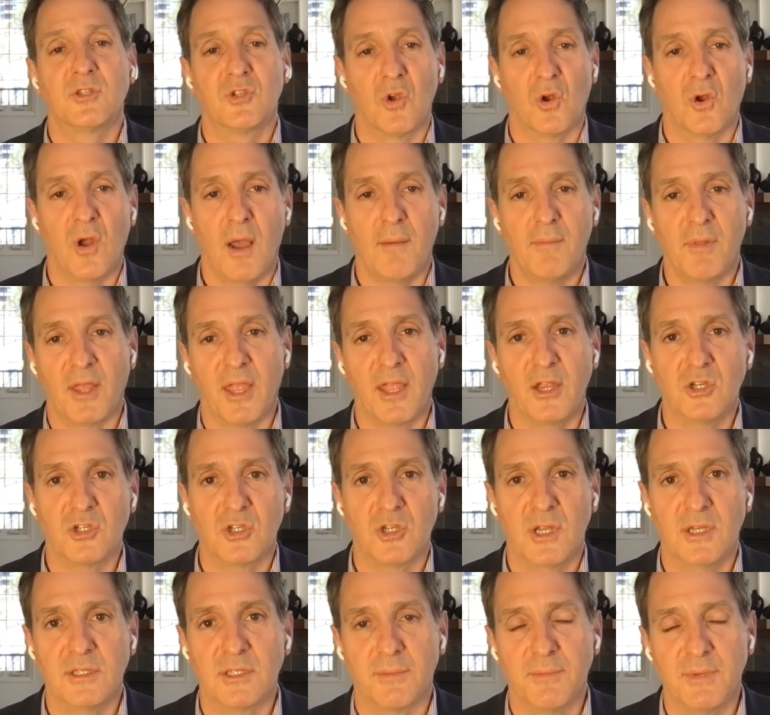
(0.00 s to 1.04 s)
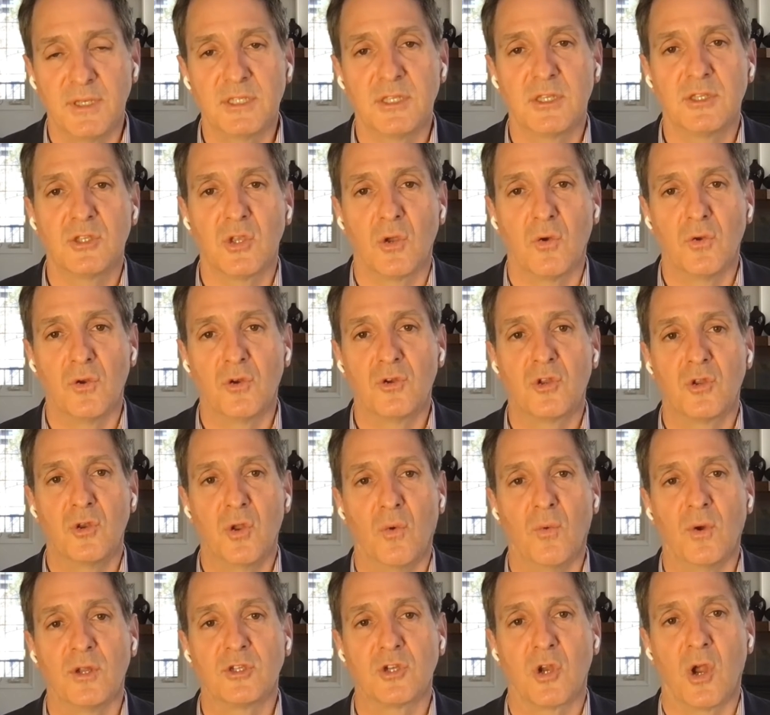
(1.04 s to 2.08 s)
your obligation as a business owner to know
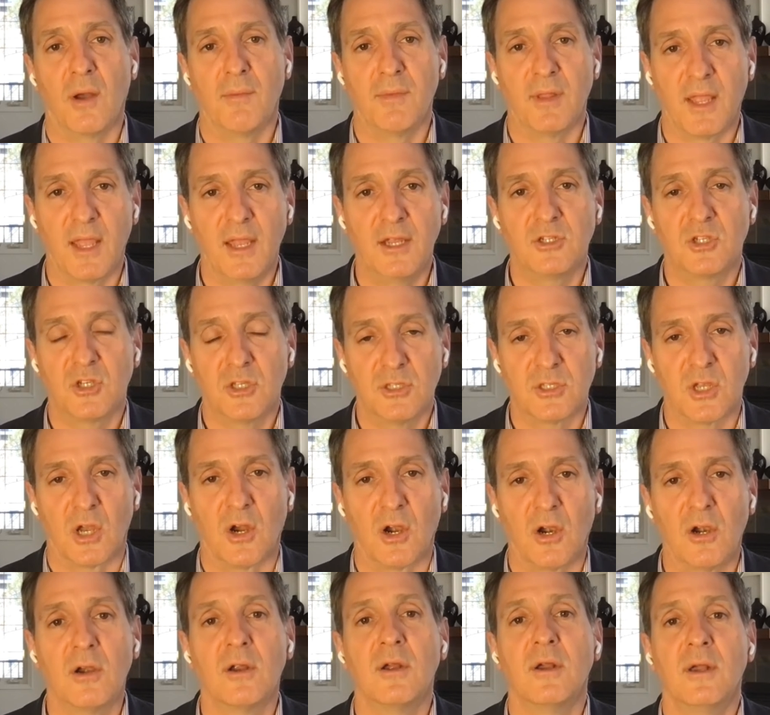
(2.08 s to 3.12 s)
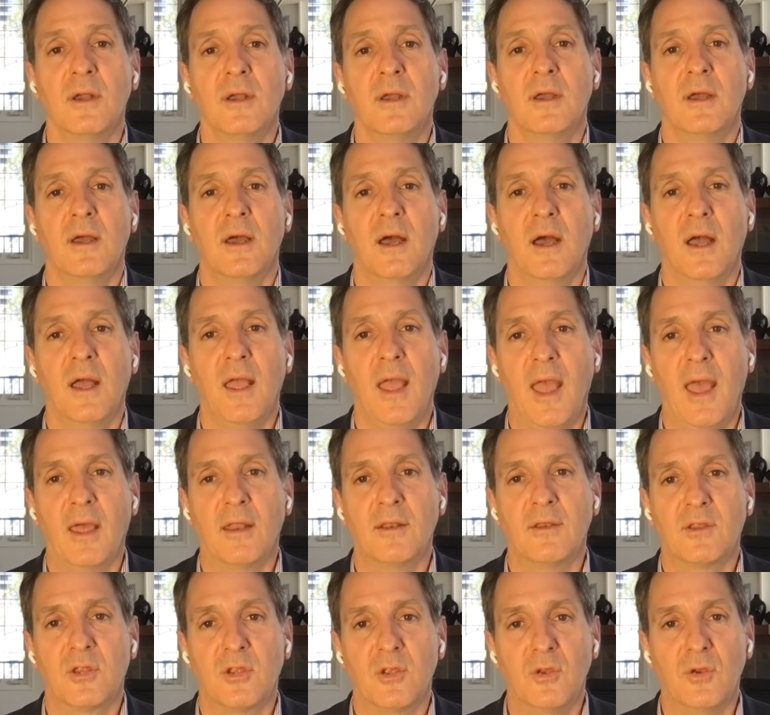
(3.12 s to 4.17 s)
what your obligations are
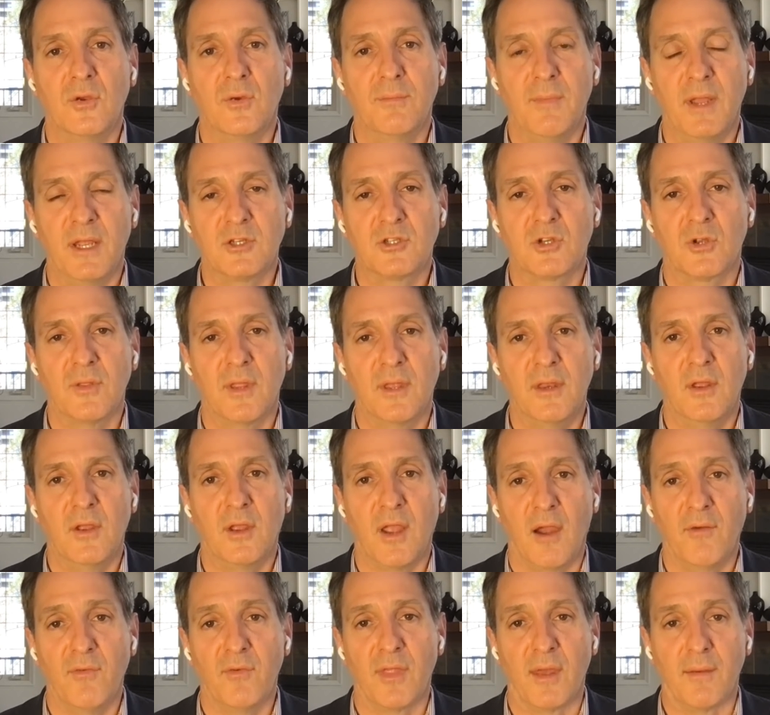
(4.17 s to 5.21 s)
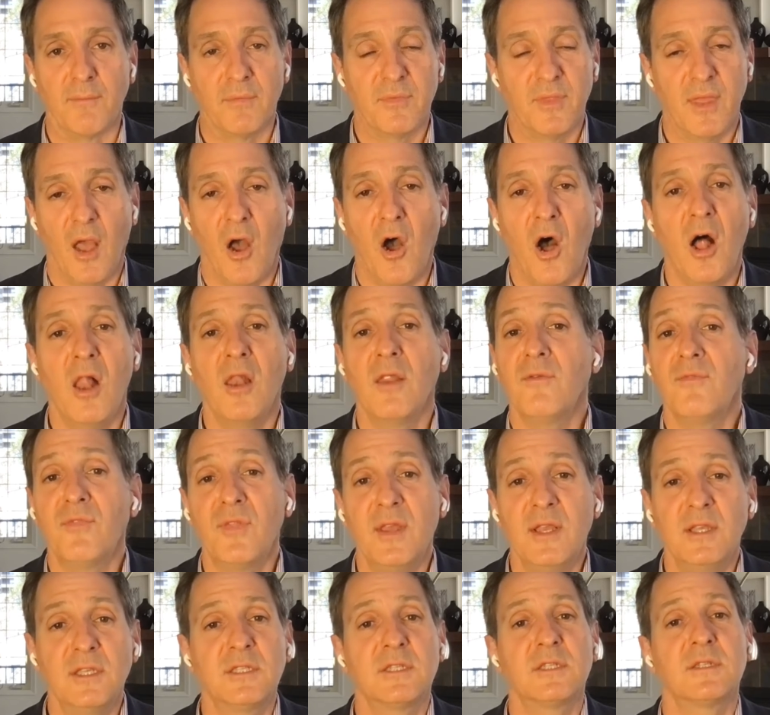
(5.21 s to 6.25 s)
and to make sure that you cover them. All of
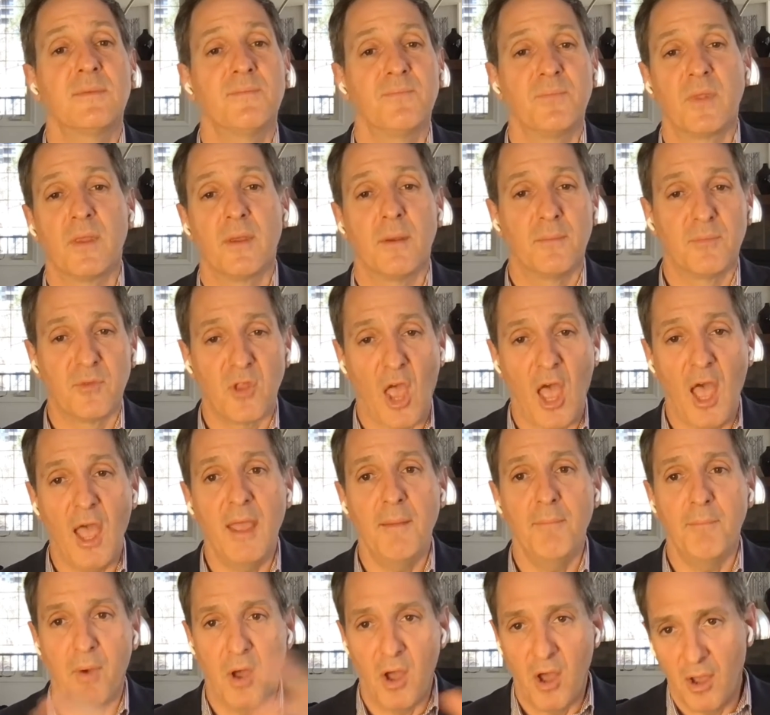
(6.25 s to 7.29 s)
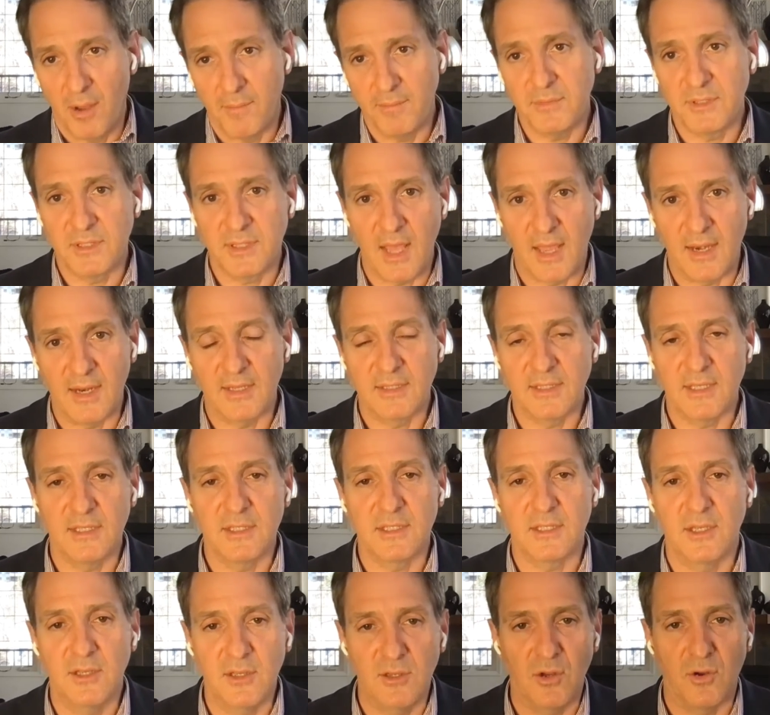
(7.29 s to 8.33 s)
these time bombs that
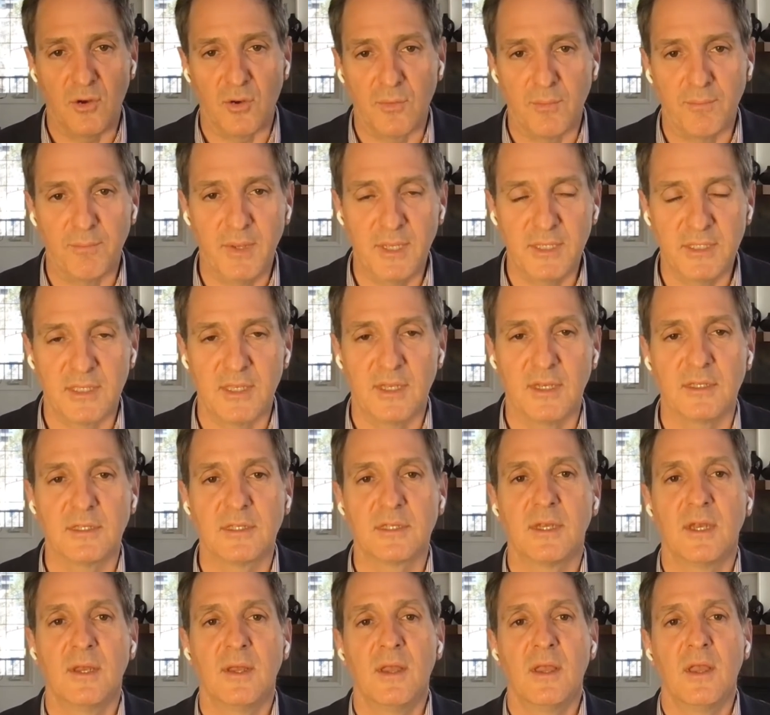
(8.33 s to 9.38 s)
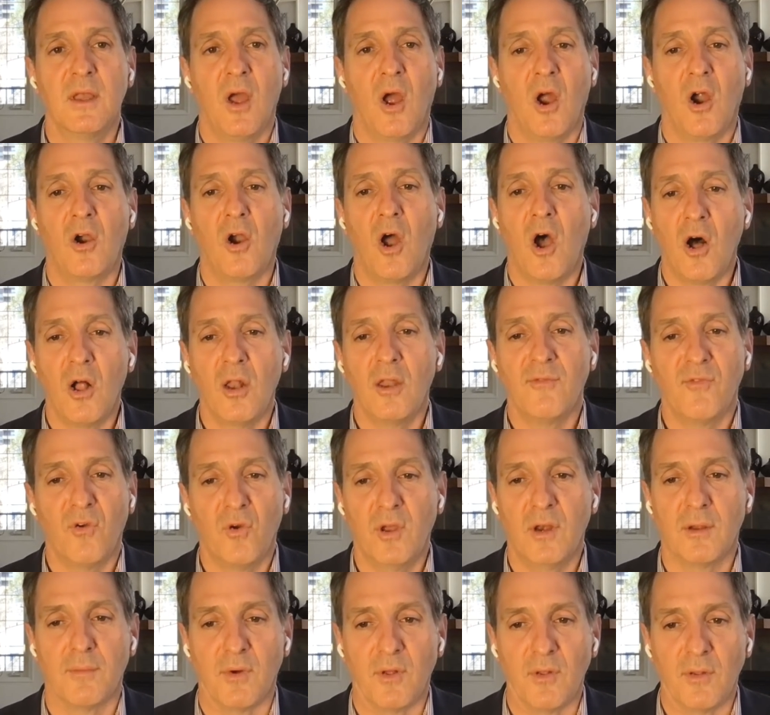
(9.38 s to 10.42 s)
exist in your business are all
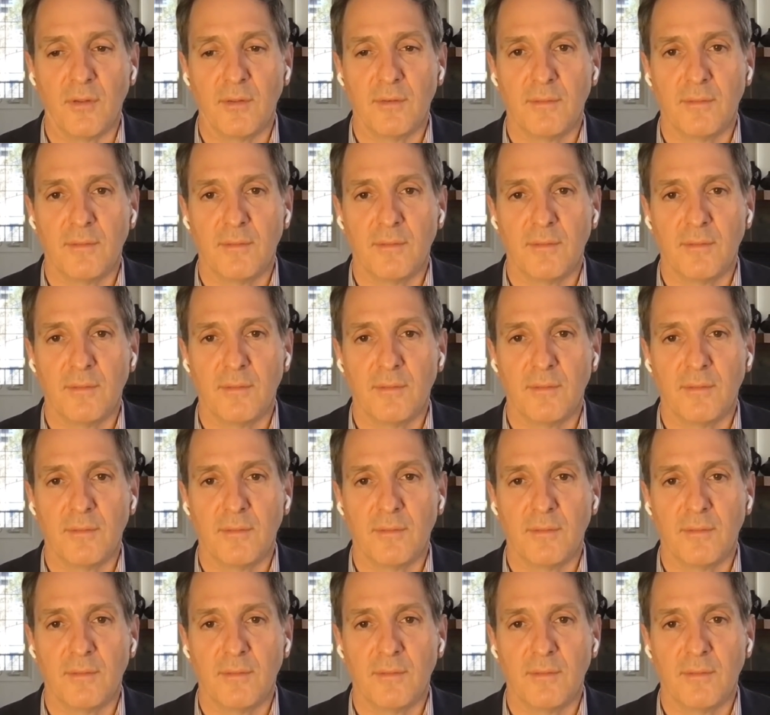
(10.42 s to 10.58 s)
avoidable.